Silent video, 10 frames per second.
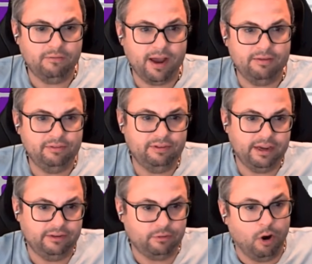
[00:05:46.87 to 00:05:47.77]
5,
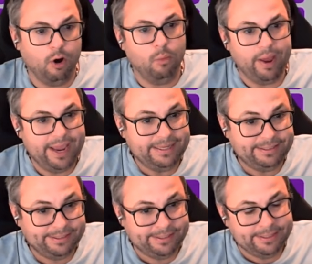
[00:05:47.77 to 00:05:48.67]
6
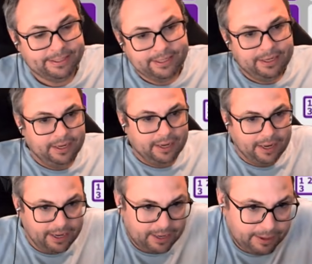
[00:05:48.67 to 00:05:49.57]
always.
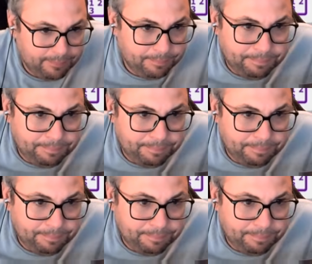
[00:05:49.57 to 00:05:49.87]
I